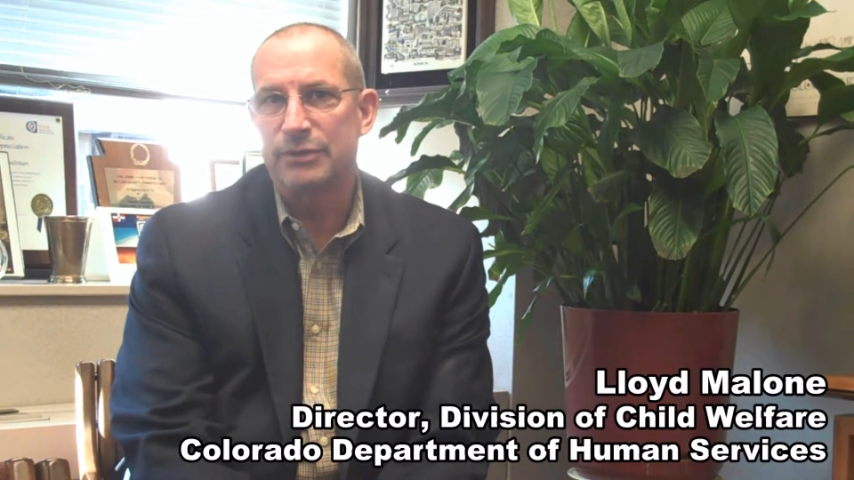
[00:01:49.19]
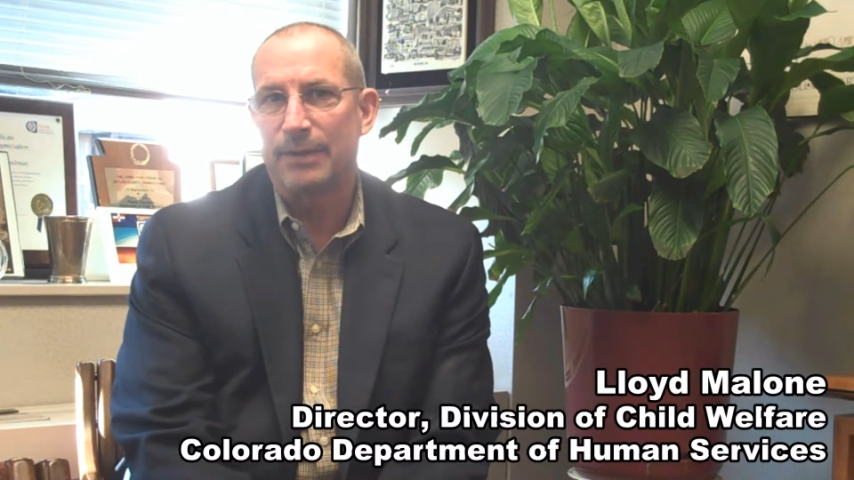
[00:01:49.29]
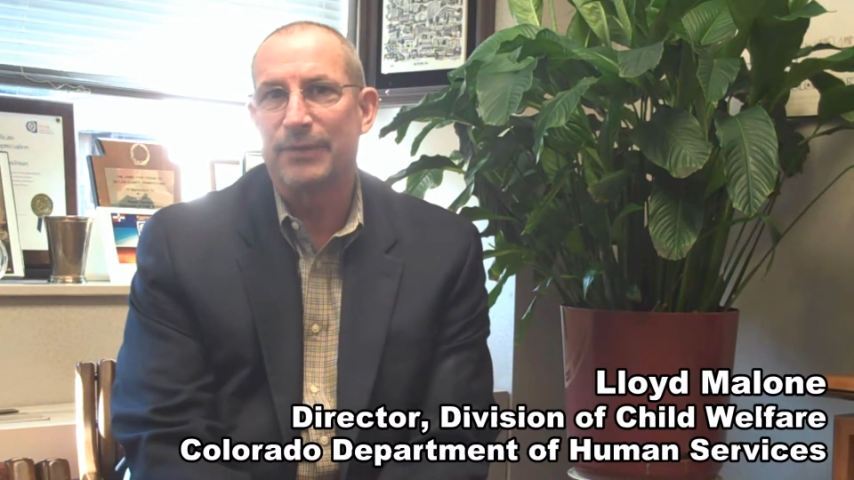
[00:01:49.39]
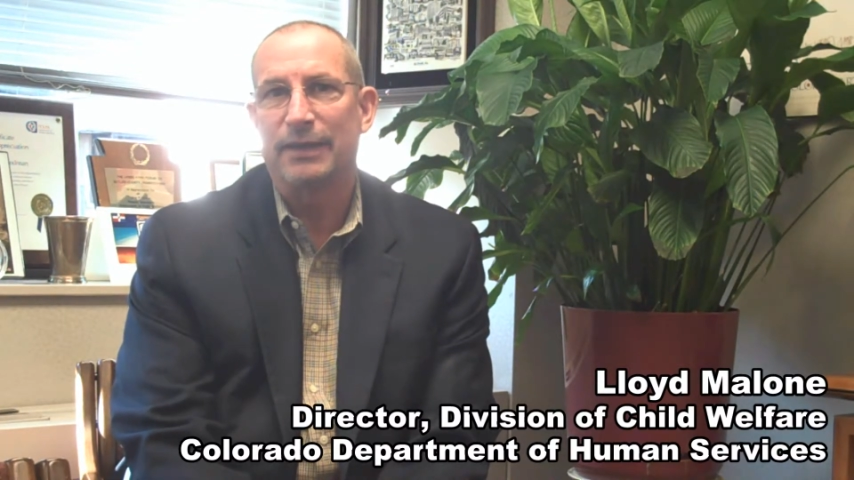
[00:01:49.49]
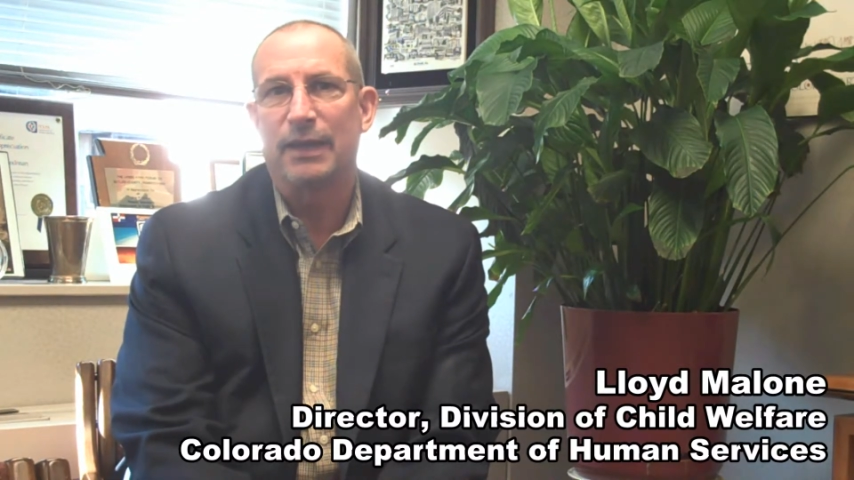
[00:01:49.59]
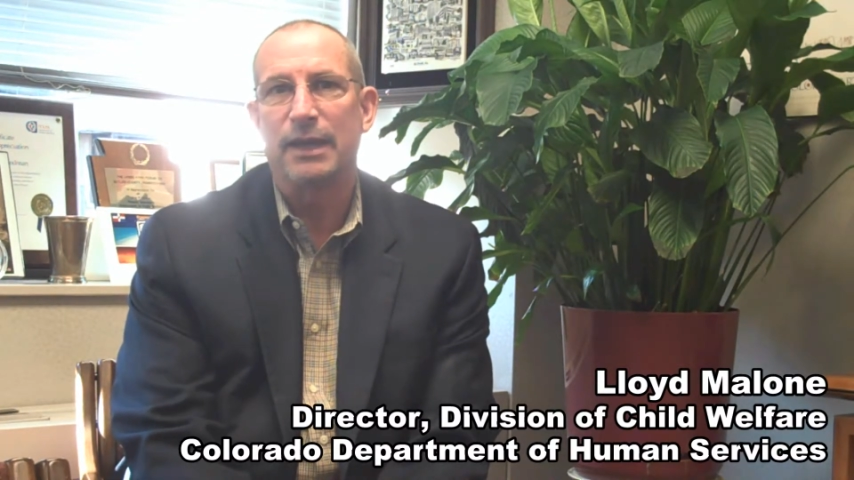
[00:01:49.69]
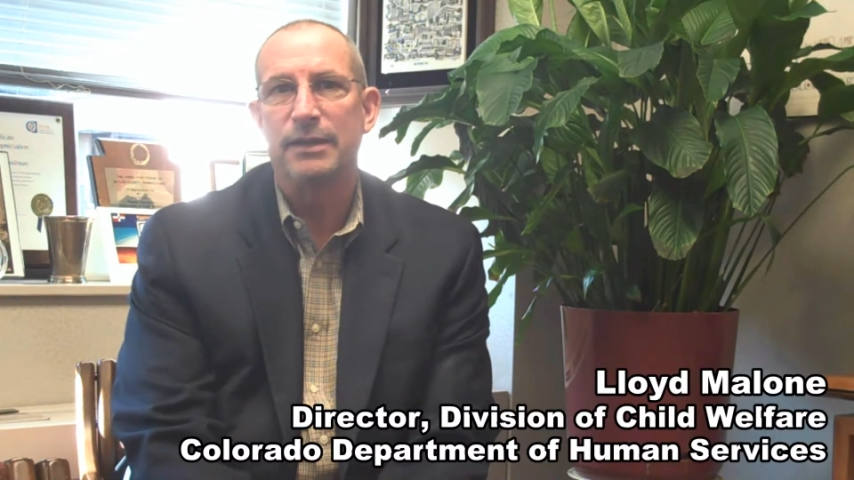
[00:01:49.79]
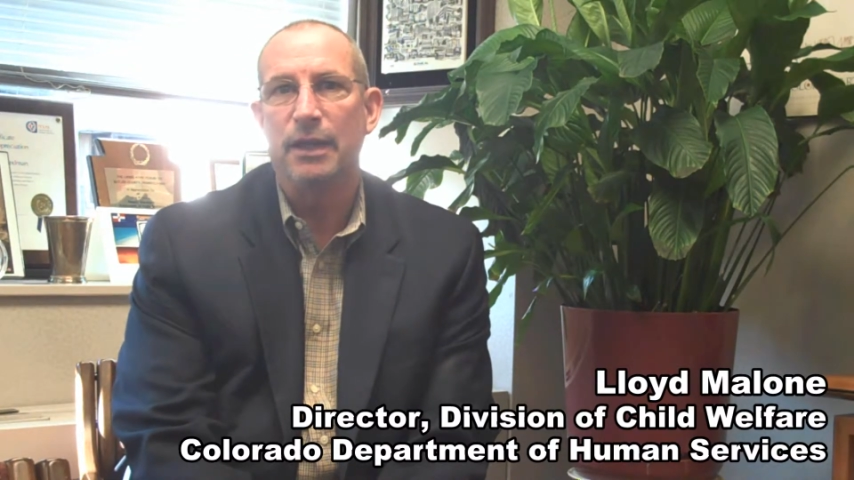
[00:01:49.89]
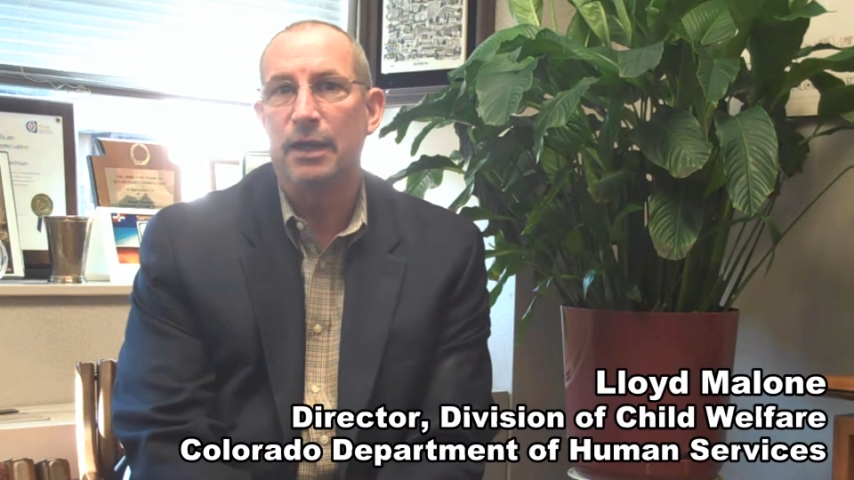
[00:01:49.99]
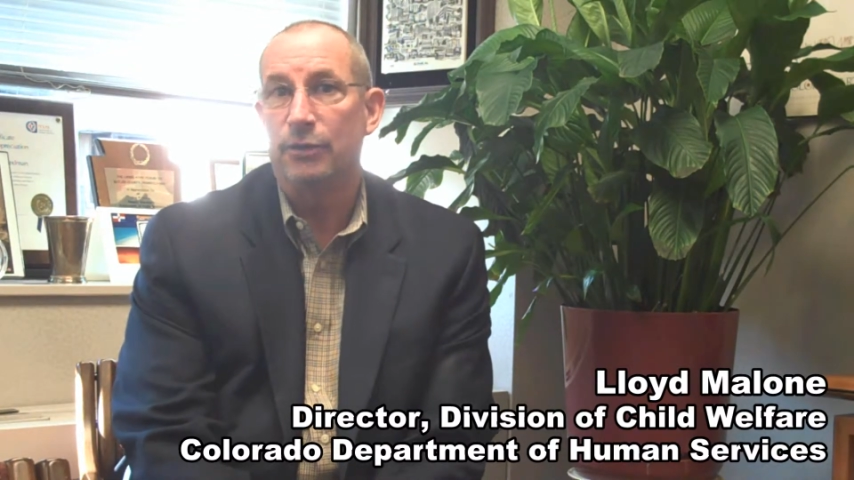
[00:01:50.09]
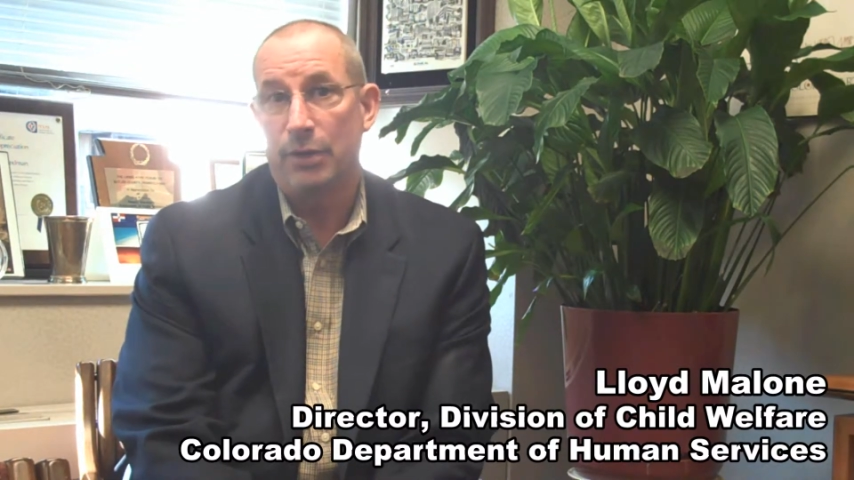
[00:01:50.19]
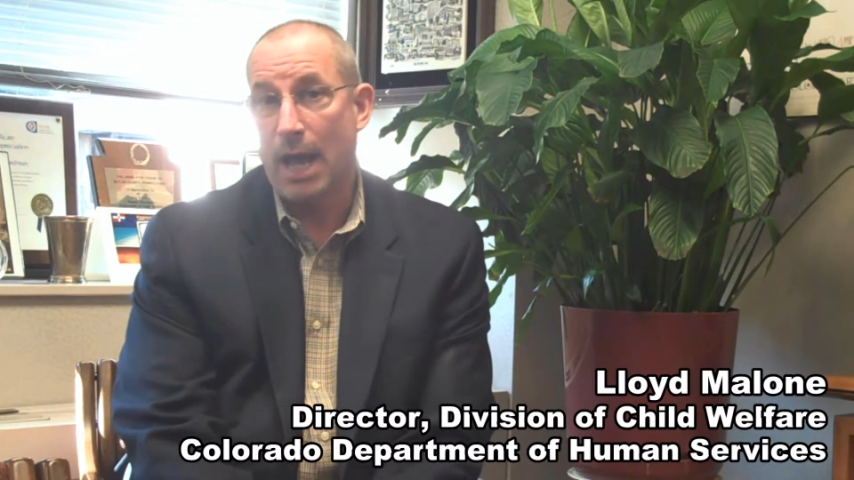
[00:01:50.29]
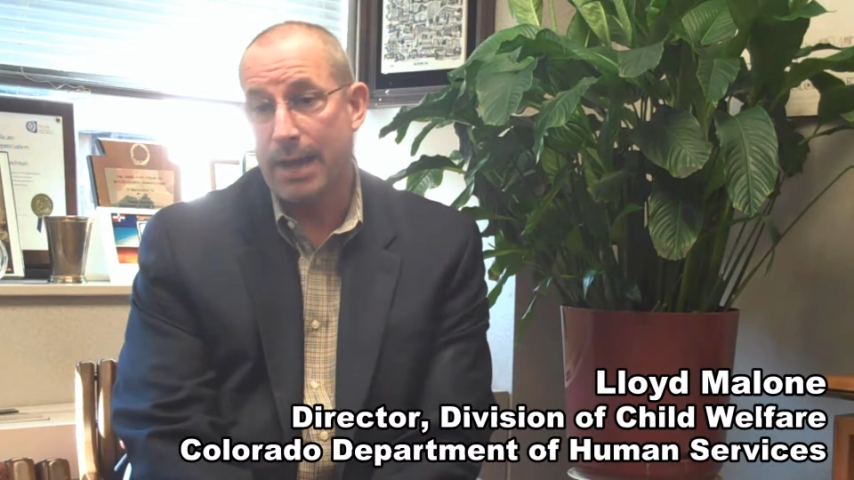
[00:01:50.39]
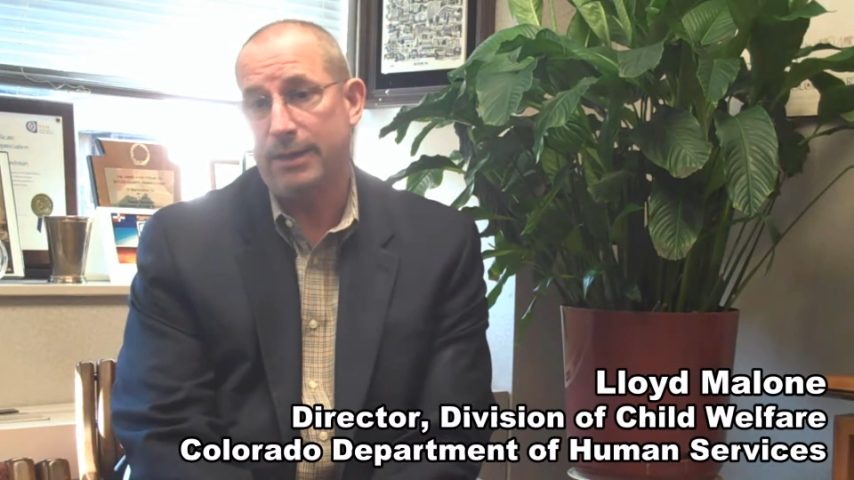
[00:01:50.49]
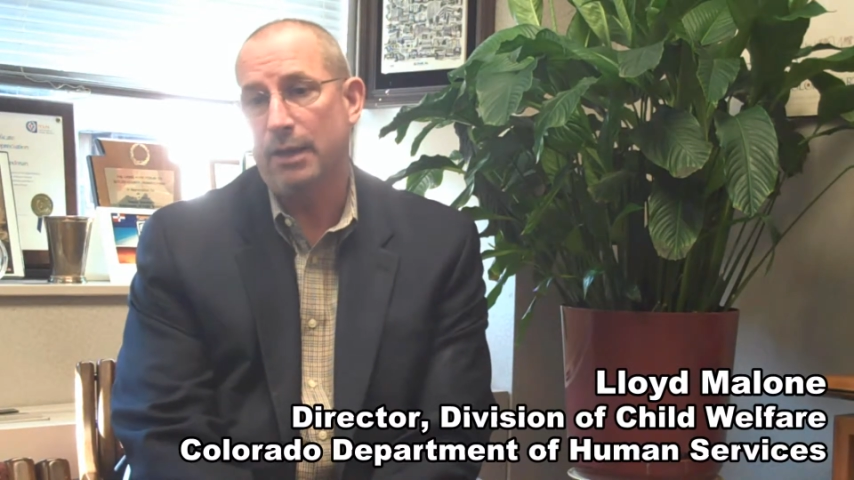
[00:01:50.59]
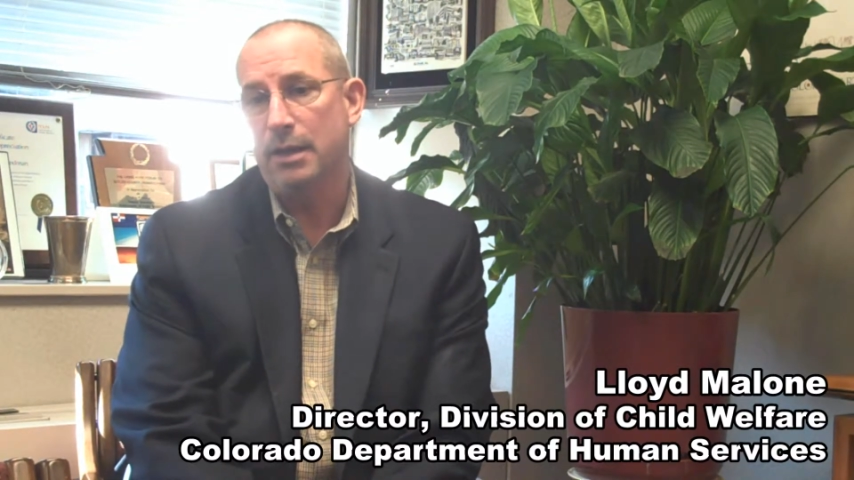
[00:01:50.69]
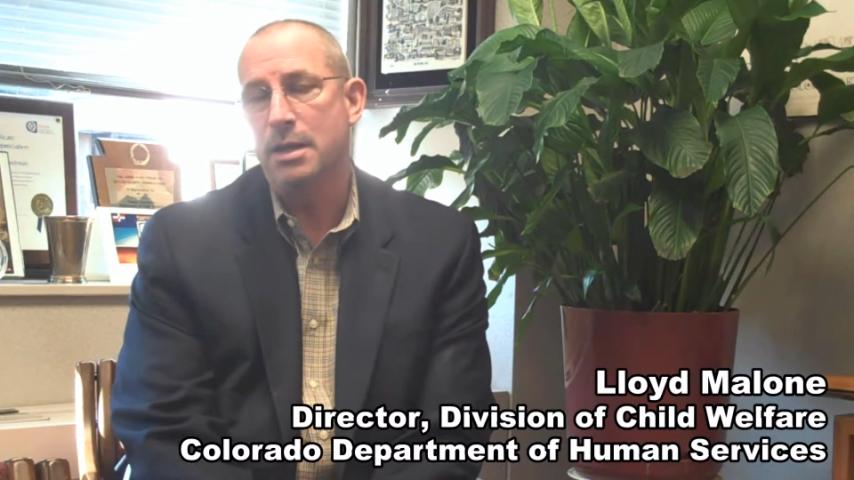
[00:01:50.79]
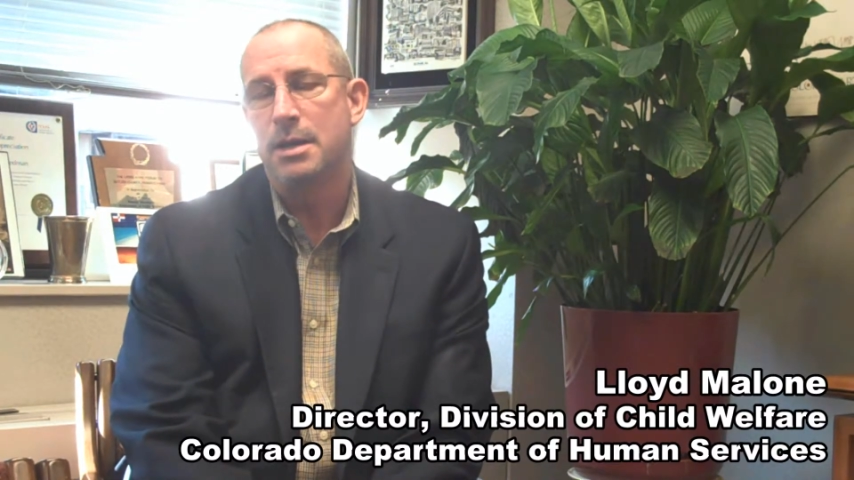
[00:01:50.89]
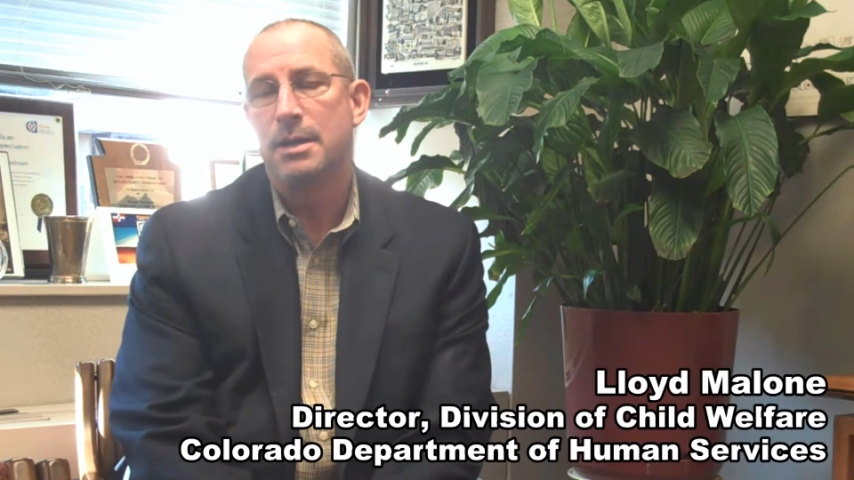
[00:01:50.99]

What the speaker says: something that it had done or not done,